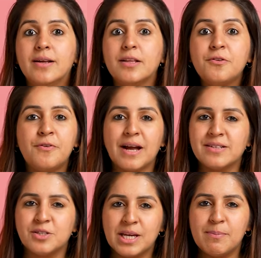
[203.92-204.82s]
Another
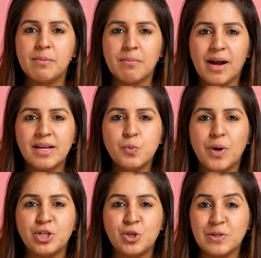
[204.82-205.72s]
factor to keep in mind
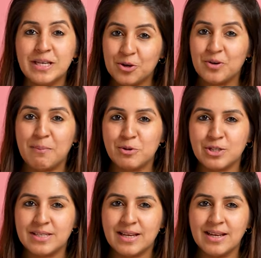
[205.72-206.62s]
while choosing your
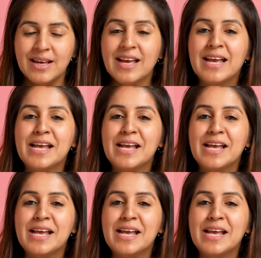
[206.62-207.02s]
aperture setting